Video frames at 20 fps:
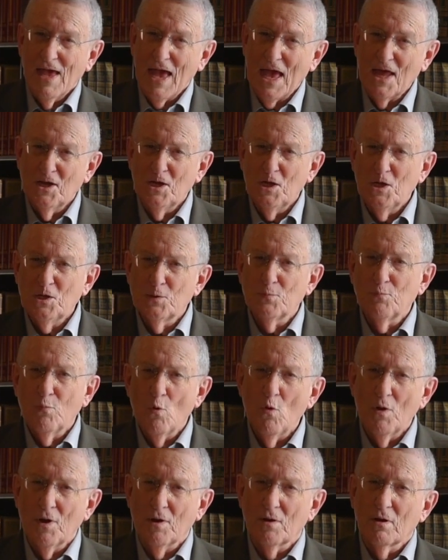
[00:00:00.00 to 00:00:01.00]
At each
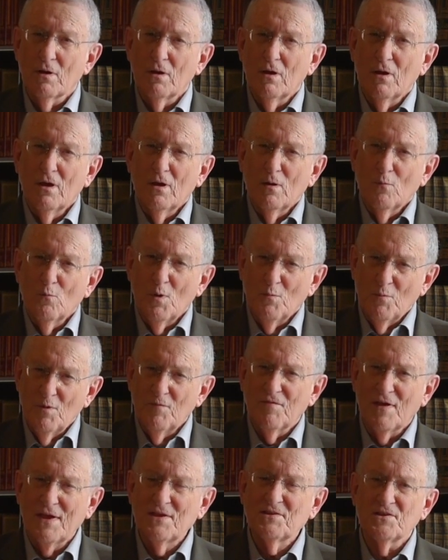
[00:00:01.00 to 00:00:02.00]
point, when we
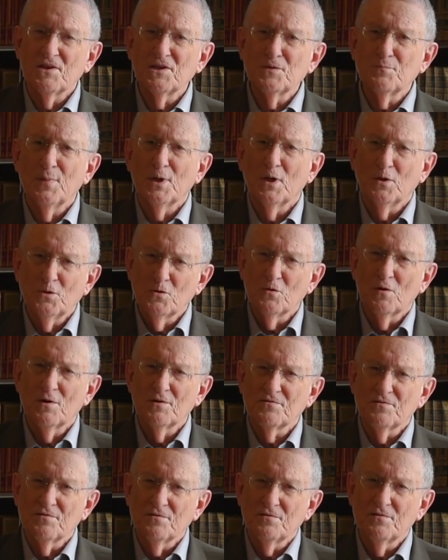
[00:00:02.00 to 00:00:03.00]
faced these big
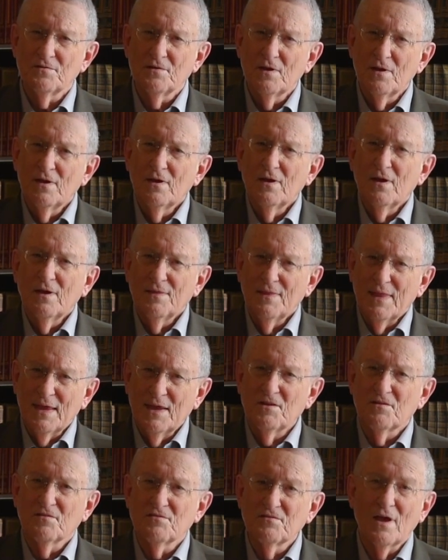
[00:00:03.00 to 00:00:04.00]
choices,
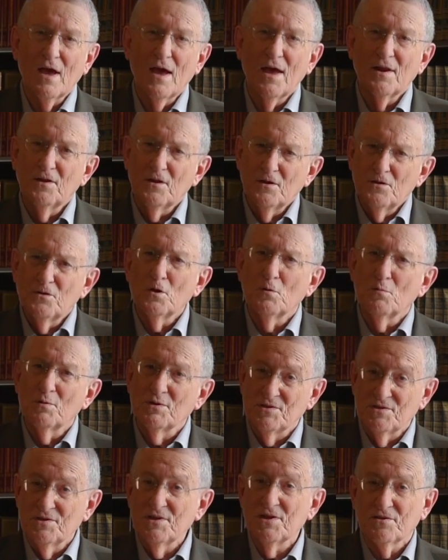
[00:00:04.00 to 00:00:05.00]
they decided to
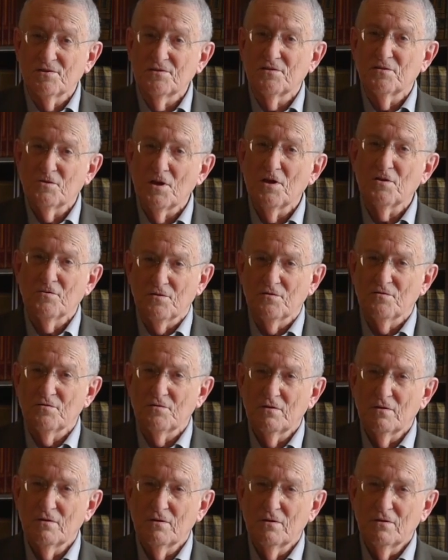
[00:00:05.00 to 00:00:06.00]
resist the changes.
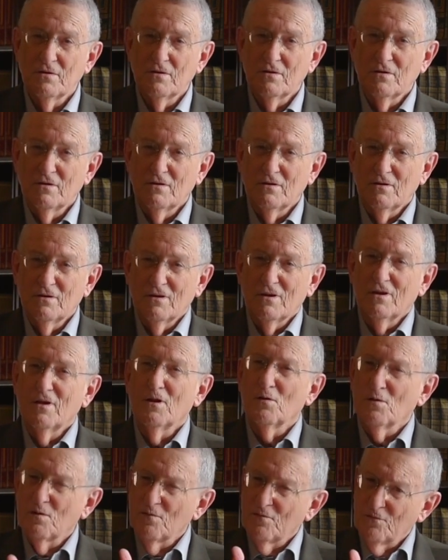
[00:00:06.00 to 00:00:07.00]

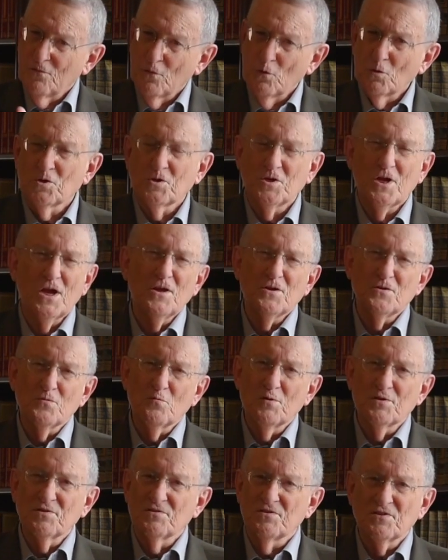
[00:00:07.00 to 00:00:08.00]
You know, the first change
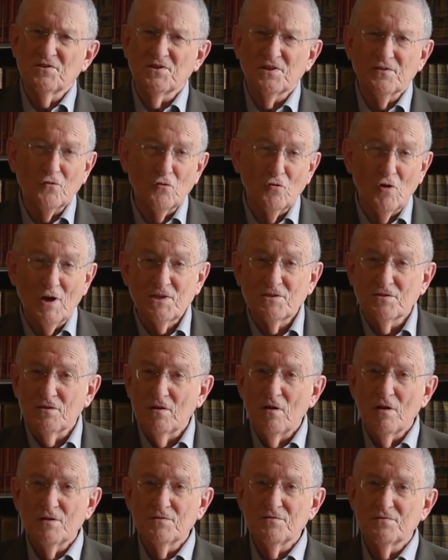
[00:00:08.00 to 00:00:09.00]
was the civil rights
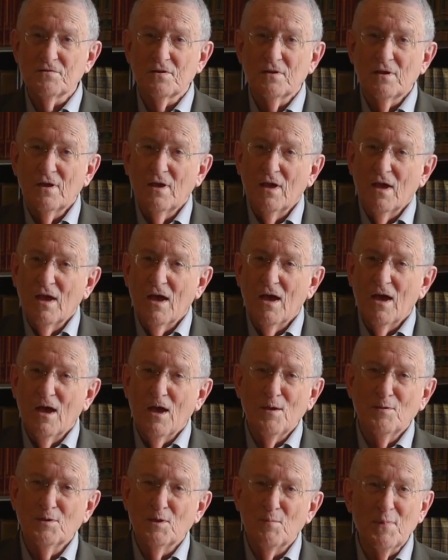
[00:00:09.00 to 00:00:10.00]
laws uh,
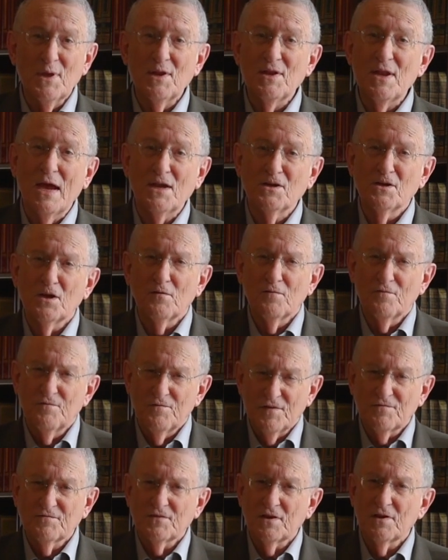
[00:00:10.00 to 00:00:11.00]
in the mid
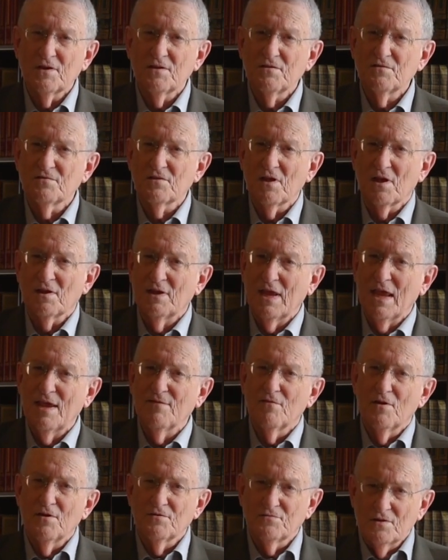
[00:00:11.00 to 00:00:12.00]
1950s that
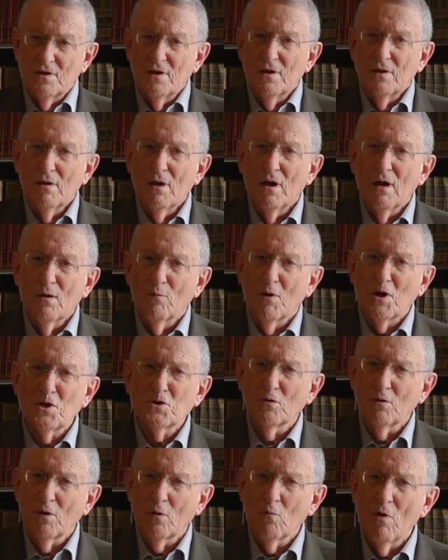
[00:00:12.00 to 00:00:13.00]
gave us uh,
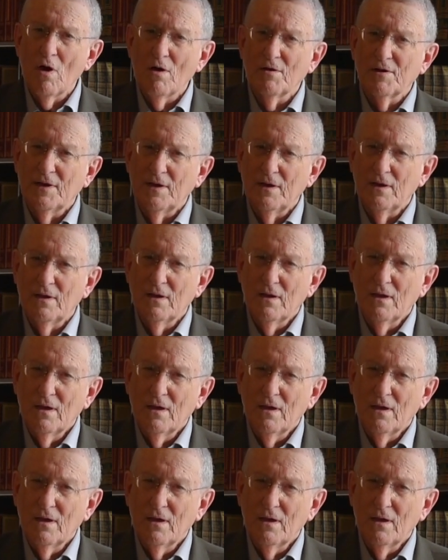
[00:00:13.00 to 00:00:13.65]
racial equality.